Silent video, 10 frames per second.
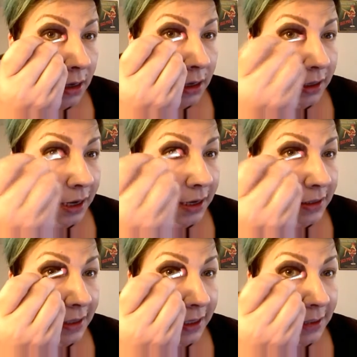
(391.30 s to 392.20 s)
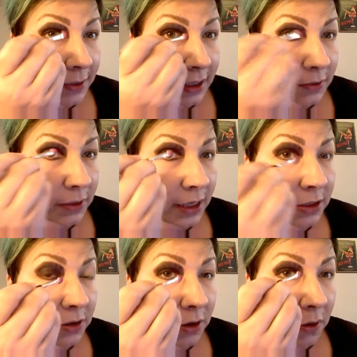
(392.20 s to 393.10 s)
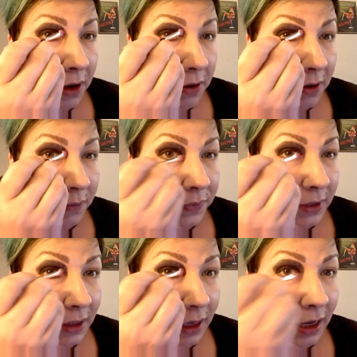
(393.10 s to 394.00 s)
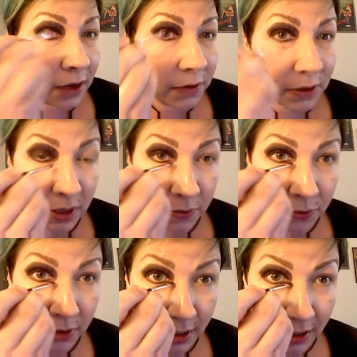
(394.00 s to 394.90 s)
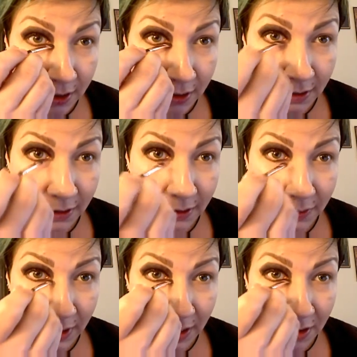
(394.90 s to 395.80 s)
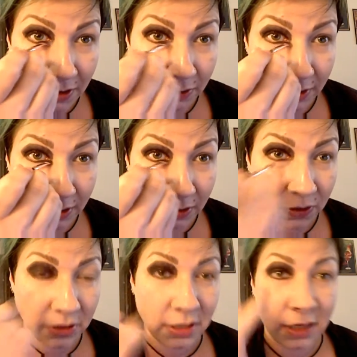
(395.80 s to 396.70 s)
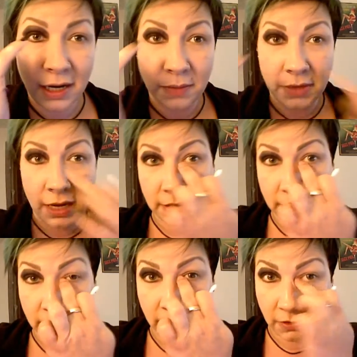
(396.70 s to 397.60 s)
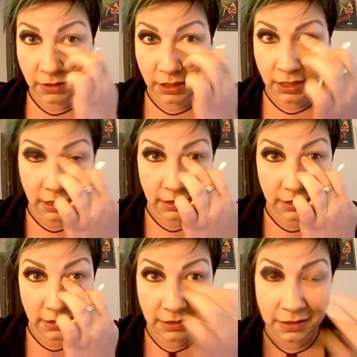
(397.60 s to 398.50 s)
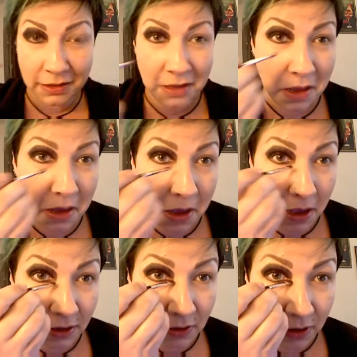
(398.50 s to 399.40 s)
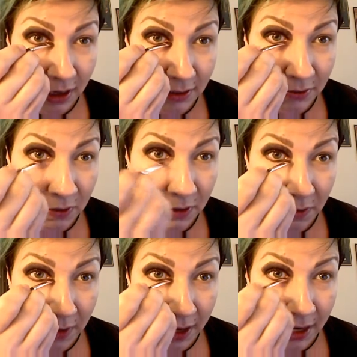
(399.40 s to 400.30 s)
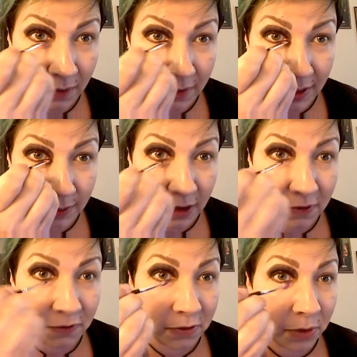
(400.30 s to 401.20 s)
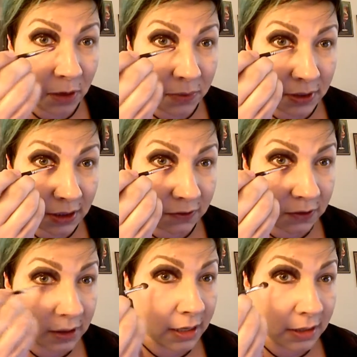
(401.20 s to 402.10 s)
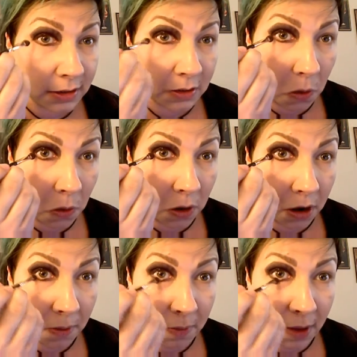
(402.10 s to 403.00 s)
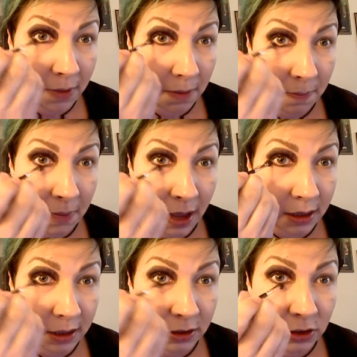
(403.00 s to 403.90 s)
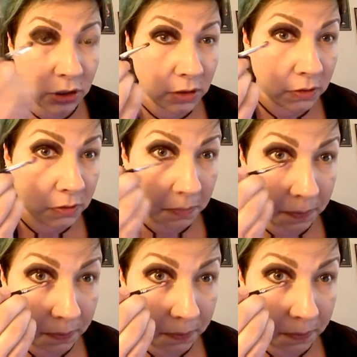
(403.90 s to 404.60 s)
And it kind of stinks because when I do go out, I always want to put it there, but I know throughout the course of the night I'm constantly doing this. So it ends up going away anyways. But for purposes for this, or maybe a modeling shoot,